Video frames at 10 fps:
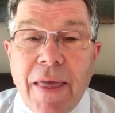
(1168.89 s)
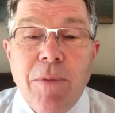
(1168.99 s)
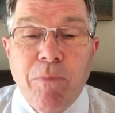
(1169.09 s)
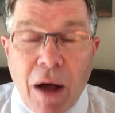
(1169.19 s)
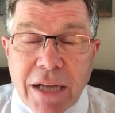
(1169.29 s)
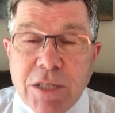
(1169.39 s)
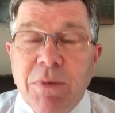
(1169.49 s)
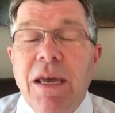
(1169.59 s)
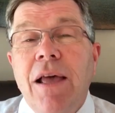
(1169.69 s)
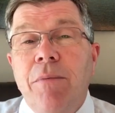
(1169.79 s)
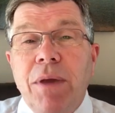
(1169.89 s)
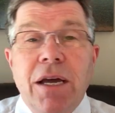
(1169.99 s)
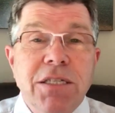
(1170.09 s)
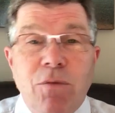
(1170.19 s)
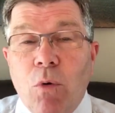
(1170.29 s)
And possibly
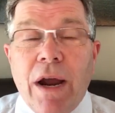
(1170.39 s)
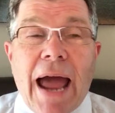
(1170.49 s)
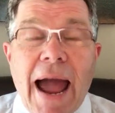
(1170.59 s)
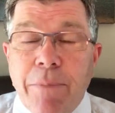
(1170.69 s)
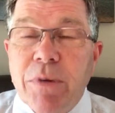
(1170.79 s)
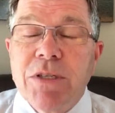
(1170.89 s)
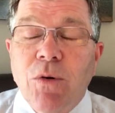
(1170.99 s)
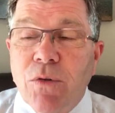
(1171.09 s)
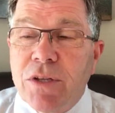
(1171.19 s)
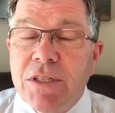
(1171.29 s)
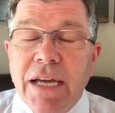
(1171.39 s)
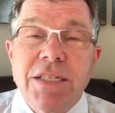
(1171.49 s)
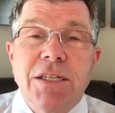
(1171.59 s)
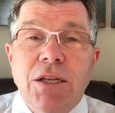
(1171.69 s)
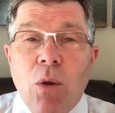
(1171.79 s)
because of what happens over this
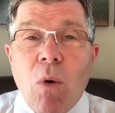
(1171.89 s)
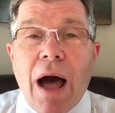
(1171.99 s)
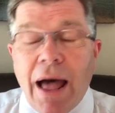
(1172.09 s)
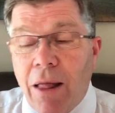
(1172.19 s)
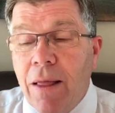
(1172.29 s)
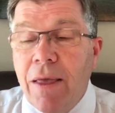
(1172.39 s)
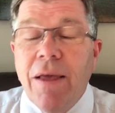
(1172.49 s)
next little while